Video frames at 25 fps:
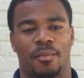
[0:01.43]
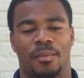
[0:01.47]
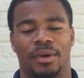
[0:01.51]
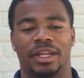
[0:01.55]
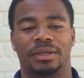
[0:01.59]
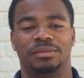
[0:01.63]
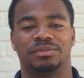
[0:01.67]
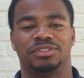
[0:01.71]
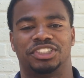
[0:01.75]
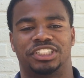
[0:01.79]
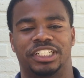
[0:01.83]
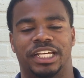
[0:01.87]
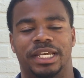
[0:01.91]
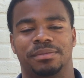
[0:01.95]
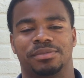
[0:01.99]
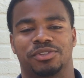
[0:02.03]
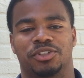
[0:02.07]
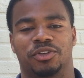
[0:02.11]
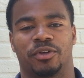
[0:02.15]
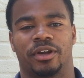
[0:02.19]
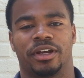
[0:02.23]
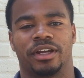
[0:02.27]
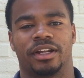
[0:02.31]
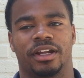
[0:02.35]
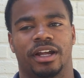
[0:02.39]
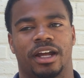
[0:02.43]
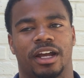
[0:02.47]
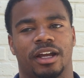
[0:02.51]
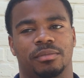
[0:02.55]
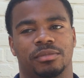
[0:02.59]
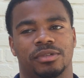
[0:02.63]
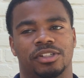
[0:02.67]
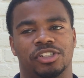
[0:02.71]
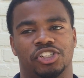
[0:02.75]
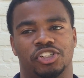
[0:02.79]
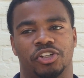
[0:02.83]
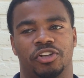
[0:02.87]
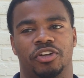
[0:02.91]
My name is James Durant. I'm
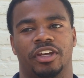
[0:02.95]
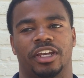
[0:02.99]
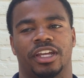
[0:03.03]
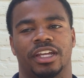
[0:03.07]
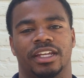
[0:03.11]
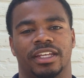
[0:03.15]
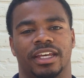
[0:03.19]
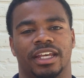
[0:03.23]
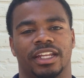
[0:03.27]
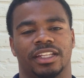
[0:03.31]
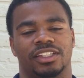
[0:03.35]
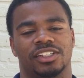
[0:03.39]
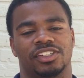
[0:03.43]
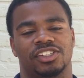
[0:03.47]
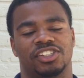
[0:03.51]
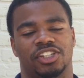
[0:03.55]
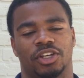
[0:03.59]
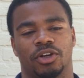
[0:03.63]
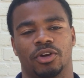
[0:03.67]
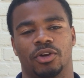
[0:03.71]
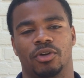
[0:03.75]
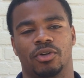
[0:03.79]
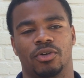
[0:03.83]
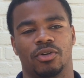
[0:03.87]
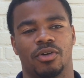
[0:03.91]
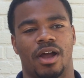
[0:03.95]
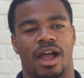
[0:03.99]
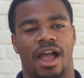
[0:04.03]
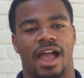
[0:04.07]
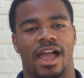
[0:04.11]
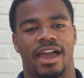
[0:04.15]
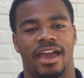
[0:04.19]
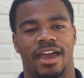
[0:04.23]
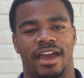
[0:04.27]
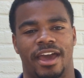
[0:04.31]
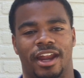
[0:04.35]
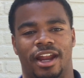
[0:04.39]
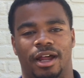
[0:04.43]
a junior cadet at the Citadel,
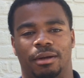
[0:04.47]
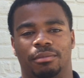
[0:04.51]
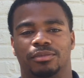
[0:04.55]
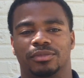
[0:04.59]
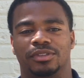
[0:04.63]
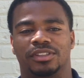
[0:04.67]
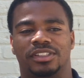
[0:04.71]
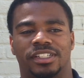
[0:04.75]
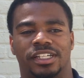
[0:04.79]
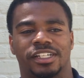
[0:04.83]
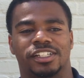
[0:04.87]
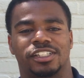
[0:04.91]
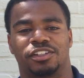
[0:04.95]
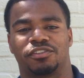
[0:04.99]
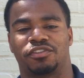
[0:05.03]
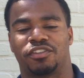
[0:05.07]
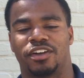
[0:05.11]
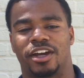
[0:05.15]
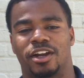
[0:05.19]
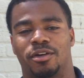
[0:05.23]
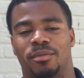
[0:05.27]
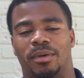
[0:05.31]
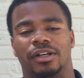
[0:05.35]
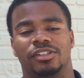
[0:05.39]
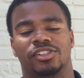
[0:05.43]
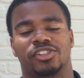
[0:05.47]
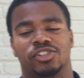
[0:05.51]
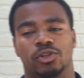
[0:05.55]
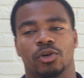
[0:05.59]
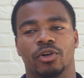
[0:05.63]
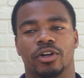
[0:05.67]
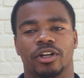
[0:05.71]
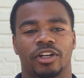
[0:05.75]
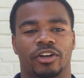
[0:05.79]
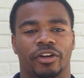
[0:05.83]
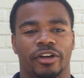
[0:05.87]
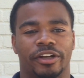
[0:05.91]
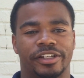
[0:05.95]
and I'm testifying about
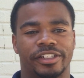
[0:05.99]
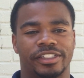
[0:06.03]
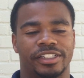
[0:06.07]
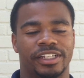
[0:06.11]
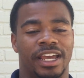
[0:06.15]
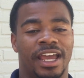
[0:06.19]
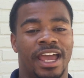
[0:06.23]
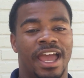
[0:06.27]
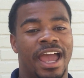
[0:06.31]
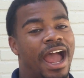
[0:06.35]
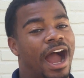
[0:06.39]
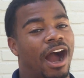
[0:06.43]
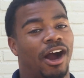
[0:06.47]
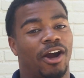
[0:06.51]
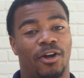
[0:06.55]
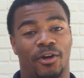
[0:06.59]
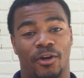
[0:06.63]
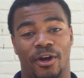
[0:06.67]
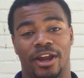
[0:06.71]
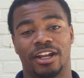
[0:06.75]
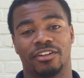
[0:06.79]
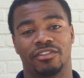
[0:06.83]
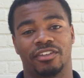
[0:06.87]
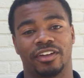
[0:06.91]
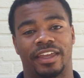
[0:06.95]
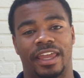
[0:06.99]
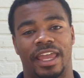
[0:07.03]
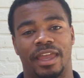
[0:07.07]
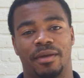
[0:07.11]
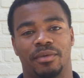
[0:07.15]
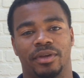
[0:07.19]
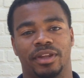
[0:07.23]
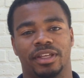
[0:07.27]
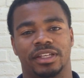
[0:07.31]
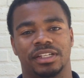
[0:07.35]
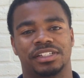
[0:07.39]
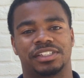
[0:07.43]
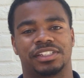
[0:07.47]
Story Craze, how great of a game
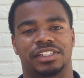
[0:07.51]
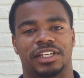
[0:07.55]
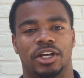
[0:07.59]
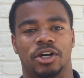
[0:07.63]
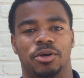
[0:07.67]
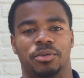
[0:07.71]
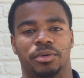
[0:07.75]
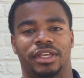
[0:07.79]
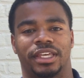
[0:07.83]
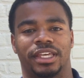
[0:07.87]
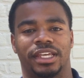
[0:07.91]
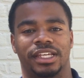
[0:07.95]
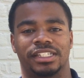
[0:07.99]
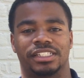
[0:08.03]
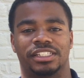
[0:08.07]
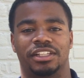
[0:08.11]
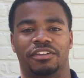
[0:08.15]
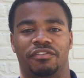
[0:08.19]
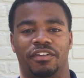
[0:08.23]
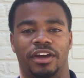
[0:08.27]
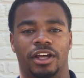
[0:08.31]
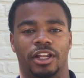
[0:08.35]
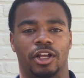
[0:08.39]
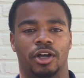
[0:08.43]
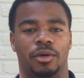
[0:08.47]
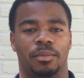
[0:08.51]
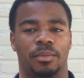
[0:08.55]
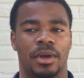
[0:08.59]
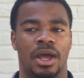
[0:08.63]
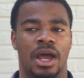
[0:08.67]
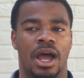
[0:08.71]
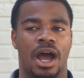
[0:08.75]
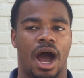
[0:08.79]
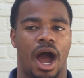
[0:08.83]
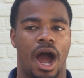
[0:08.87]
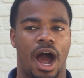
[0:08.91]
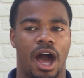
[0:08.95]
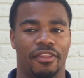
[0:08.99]
it is to help kids develop
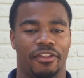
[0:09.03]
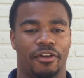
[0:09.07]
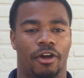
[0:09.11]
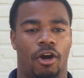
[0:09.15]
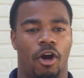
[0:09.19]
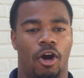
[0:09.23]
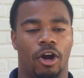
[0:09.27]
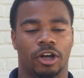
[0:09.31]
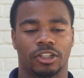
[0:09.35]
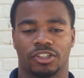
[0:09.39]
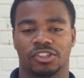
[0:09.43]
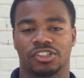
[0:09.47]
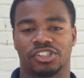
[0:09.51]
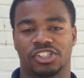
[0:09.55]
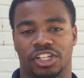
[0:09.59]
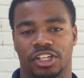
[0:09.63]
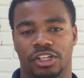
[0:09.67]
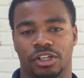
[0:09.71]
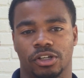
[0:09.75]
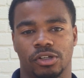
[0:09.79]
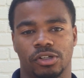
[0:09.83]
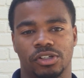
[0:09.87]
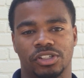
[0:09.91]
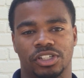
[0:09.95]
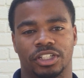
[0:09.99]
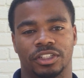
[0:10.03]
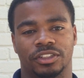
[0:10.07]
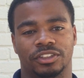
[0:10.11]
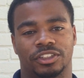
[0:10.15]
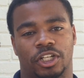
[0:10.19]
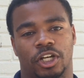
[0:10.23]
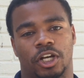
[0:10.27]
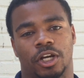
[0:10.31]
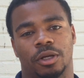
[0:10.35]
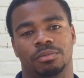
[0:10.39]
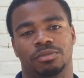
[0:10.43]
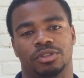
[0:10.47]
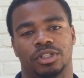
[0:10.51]
their author skills in
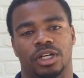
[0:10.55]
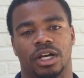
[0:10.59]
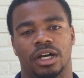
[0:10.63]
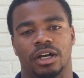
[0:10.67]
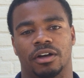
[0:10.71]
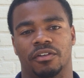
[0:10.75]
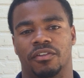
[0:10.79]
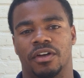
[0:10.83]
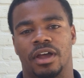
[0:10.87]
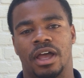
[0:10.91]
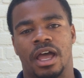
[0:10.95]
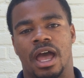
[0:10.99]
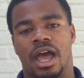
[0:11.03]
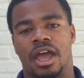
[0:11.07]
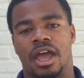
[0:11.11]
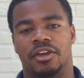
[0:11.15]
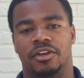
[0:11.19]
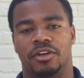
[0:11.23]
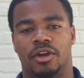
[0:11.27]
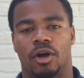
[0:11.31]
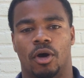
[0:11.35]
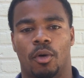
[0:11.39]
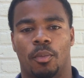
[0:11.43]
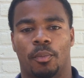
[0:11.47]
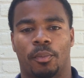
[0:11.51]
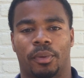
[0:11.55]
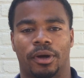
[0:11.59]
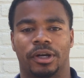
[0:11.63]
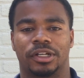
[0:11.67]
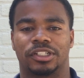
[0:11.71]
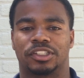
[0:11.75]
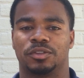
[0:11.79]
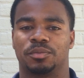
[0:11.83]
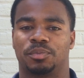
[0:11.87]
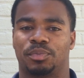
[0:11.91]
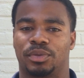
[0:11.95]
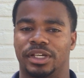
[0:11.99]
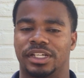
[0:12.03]
terms of, you know,
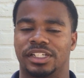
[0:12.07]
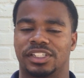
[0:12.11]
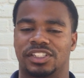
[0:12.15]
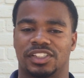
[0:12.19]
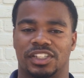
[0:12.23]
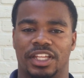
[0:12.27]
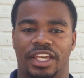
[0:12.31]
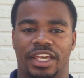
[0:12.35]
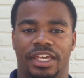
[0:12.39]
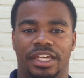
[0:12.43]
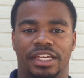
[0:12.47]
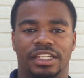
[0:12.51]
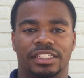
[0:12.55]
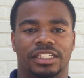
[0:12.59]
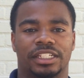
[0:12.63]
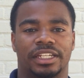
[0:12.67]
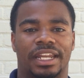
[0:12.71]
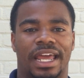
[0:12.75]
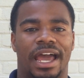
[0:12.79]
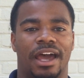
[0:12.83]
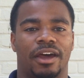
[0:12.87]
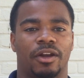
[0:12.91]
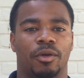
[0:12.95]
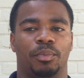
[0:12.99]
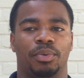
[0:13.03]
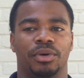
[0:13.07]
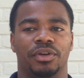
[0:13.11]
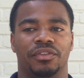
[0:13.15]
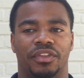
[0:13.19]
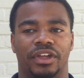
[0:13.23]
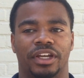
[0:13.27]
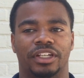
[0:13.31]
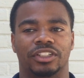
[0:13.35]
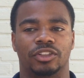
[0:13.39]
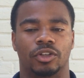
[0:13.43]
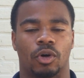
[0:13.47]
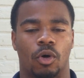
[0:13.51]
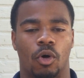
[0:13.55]
person, place things, and how to put
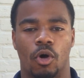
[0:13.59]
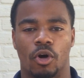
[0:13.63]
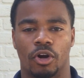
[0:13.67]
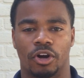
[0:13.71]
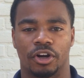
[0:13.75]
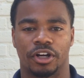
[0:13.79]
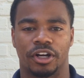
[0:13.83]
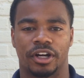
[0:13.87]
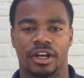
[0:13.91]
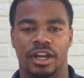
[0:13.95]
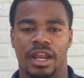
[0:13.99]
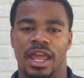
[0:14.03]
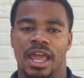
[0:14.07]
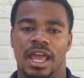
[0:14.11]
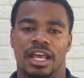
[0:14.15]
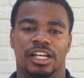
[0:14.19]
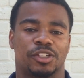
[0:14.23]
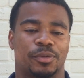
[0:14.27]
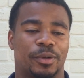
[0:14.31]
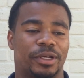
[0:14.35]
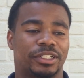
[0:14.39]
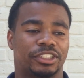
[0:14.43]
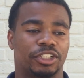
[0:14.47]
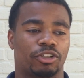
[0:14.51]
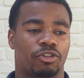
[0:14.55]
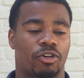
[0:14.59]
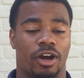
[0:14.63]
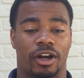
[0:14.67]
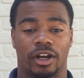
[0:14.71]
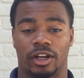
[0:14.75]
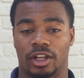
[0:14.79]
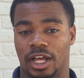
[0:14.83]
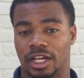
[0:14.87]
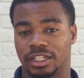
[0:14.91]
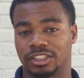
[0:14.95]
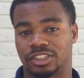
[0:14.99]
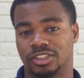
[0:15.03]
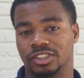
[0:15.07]
things in order, especially
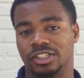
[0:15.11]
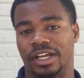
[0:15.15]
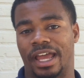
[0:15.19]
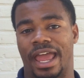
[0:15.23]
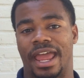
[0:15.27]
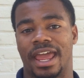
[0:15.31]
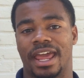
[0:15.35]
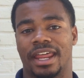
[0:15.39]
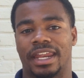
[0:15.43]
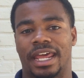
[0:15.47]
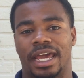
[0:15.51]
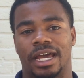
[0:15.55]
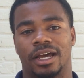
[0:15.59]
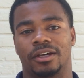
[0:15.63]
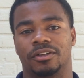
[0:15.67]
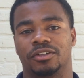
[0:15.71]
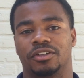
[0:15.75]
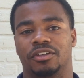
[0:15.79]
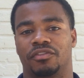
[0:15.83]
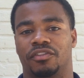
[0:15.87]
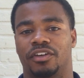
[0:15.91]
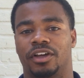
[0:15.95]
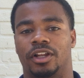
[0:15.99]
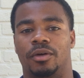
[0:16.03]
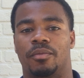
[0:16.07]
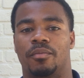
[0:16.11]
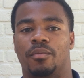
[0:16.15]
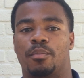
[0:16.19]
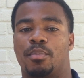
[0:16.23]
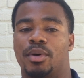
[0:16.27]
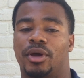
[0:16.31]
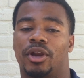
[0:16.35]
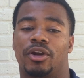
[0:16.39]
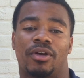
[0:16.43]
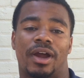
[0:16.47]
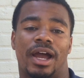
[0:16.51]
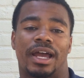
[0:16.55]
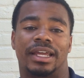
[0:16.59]
chronological, and how to develop
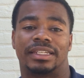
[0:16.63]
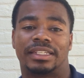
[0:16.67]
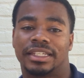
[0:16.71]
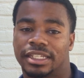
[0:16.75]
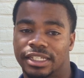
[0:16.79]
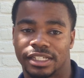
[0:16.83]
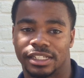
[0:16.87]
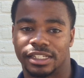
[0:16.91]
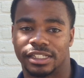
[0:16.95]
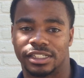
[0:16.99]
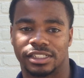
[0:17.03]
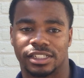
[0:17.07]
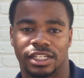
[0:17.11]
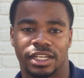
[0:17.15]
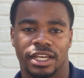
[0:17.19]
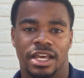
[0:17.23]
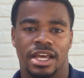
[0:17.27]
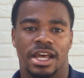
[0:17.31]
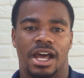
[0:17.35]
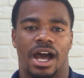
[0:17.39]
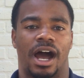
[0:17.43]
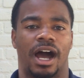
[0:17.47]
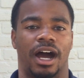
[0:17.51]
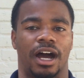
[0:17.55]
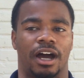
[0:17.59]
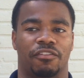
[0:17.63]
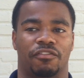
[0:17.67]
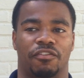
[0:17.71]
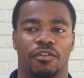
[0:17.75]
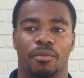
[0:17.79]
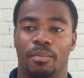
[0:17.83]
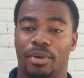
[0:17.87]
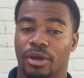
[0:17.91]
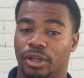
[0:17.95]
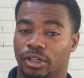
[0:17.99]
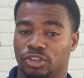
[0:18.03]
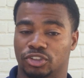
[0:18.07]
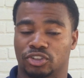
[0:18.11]
better ideas for
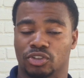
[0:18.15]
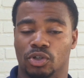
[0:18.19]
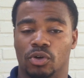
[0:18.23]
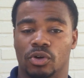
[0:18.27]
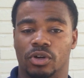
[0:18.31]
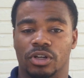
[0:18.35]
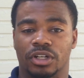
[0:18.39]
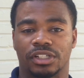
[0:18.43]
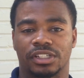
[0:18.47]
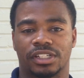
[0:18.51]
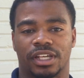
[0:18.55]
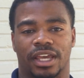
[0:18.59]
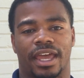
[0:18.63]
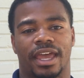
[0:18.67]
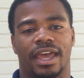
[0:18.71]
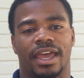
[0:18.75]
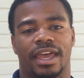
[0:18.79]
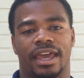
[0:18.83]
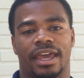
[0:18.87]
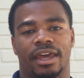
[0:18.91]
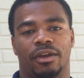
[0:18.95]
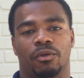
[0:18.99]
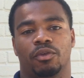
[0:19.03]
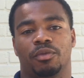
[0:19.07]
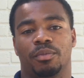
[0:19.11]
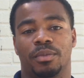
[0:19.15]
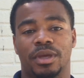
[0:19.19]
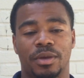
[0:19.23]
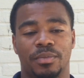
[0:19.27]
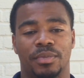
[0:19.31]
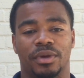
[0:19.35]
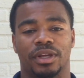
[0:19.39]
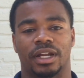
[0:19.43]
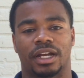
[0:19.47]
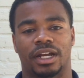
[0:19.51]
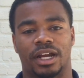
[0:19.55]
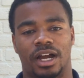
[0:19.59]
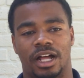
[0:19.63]
better stories. And with me
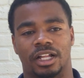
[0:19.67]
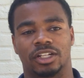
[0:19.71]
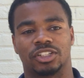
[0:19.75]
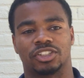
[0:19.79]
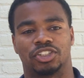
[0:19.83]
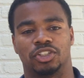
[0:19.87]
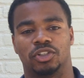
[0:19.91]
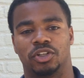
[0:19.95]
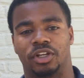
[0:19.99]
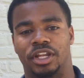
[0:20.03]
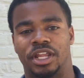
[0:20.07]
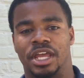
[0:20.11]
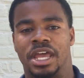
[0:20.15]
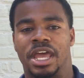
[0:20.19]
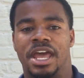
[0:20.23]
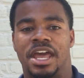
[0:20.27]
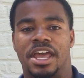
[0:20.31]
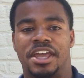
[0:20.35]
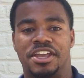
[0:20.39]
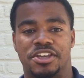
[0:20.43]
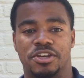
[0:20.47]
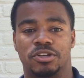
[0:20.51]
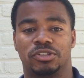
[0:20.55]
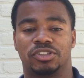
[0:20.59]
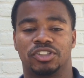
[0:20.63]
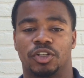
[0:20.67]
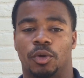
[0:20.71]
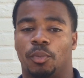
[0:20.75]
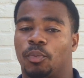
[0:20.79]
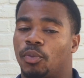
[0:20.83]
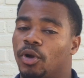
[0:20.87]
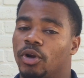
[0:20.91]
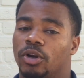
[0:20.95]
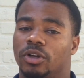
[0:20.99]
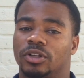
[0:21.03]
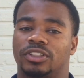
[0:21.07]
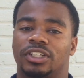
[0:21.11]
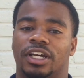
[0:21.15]
being a college student, using the
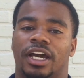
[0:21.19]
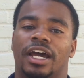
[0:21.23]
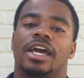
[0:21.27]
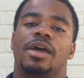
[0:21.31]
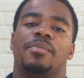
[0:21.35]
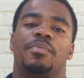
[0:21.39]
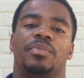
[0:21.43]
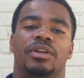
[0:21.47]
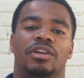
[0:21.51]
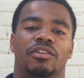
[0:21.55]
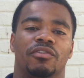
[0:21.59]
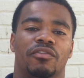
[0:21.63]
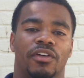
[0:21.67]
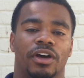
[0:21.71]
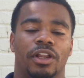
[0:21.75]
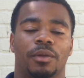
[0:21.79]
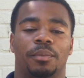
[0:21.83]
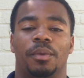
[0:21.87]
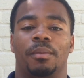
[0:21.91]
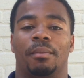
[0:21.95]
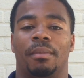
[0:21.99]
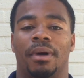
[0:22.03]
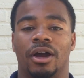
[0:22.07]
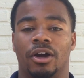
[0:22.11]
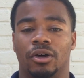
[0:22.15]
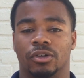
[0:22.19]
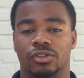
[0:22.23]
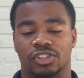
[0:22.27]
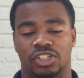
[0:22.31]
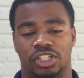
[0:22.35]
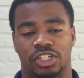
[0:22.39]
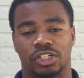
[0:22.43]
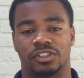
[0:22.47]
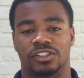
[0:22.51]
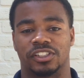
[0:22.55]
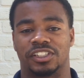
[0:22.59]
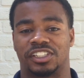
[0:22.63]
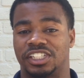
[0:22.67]
prototype and developing my own
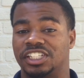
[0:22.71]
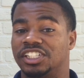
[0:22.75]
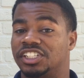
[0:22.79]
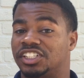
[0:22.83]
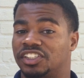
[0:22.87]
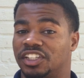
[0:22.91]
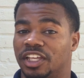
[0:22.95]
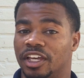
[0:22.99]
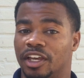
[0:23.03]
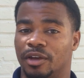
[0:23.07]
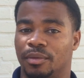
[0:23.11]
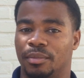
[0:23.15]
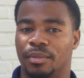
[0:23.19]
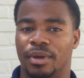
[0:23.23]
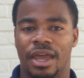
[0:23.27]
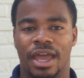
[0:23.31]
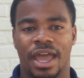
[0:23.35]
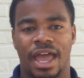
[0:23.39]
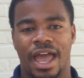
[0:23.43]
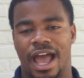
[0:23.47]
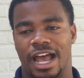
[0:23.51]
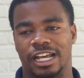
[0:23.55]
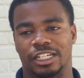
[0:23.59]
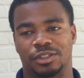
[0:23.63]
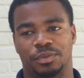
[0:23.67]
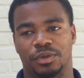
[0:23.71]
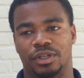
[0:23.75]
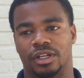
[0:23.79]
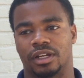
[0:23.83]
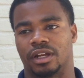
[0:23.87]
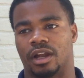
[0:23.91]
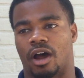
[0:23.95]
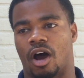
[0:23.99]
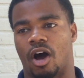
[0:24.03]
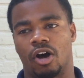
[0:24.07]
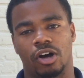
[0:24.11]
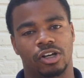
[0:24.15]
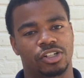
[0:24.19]
skills to teach them has been
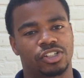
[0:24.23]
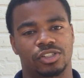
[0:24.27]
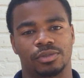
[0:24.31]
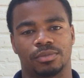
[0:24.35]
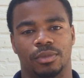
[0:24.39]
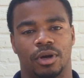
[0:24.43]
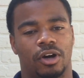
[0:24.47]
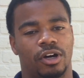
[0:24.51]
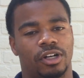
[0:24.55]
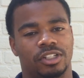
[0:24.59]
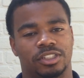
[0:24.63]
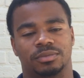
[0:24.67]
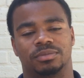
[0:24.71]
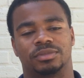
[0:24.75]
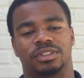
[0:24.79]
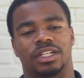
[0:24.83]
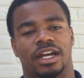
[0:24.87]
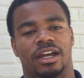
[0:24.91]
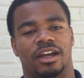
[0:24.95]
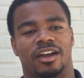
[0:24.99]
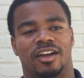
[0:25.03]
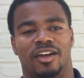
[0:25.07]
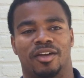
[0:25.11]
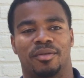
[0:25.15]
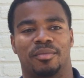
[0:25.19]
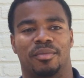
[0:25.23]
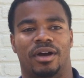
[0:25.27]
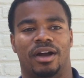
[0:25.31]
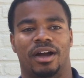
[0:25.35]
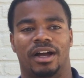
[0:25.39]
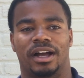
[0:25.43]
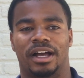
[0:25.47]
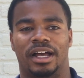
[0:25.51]
an awesome time.